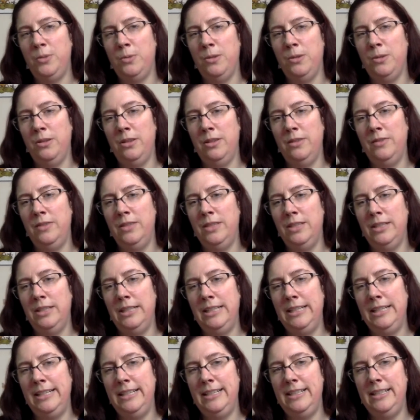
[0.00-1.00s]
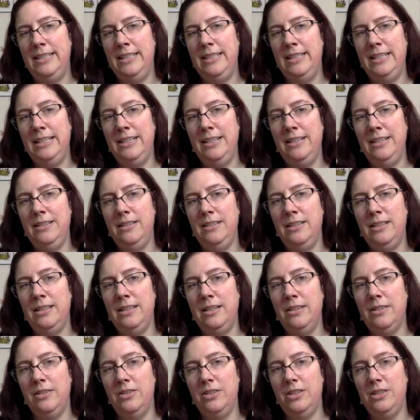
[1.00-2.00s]
worth of deleted scenes
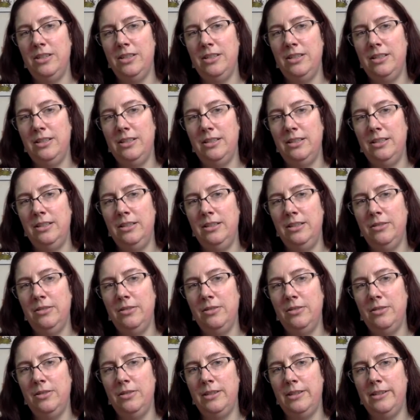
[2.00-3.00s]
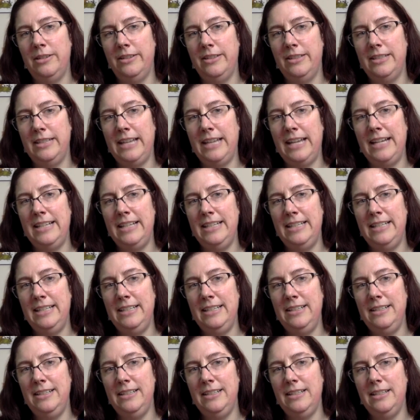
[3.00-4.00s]
that are just, you know, those little side
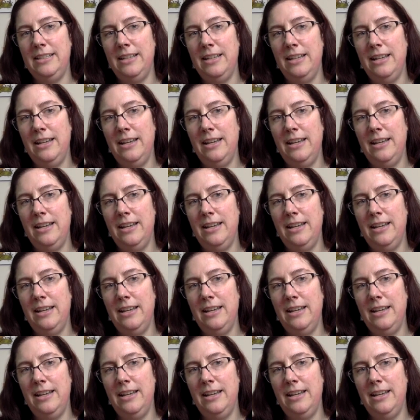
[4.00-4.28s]
scenes.